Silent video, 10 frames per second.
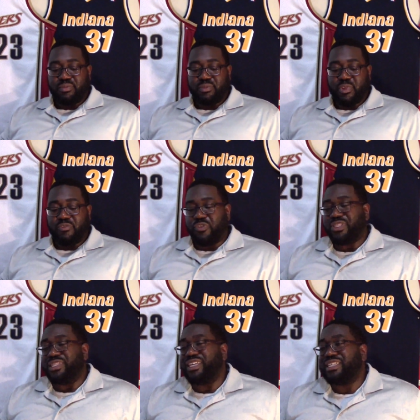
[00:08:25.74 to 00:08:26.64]
for
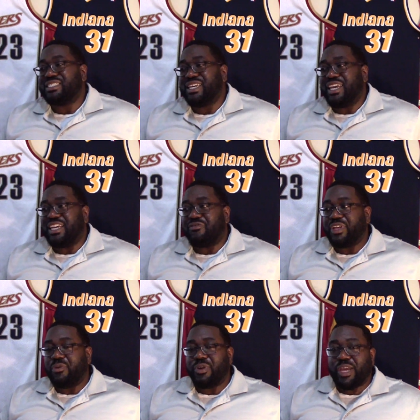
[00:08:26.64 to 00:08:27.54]
the Knicks' sake, if
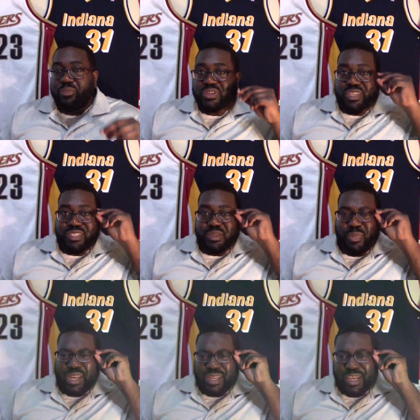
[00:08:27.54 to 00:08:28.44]
they were able to get
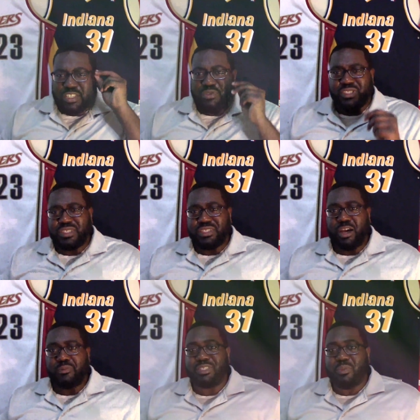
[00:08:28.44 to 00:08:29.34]
somebody like Tristan
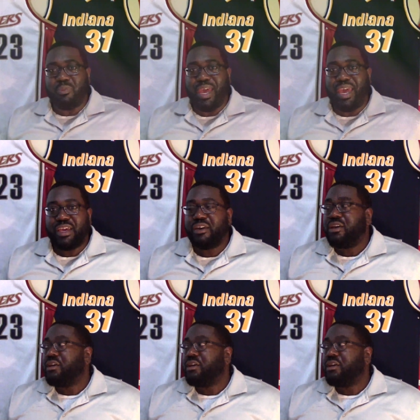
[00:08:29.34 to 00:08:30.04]
Thompson back